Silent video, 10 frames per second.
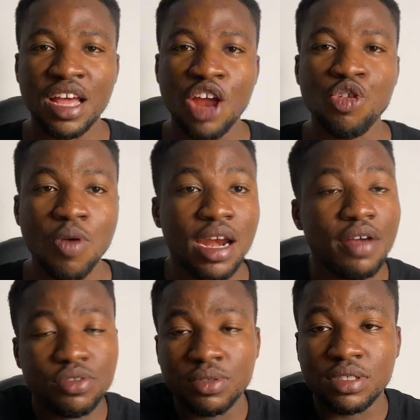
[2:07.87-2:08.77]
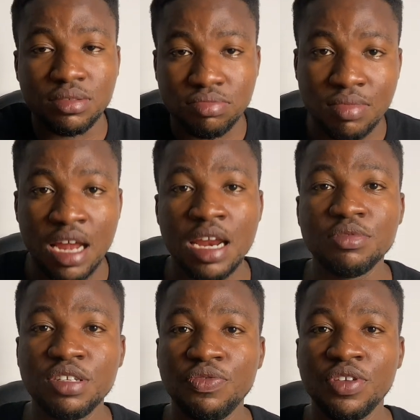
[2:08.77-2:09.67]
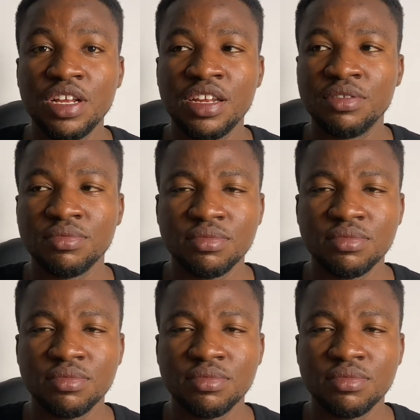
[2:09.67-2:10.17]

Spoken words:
and you are left with an empty feeling.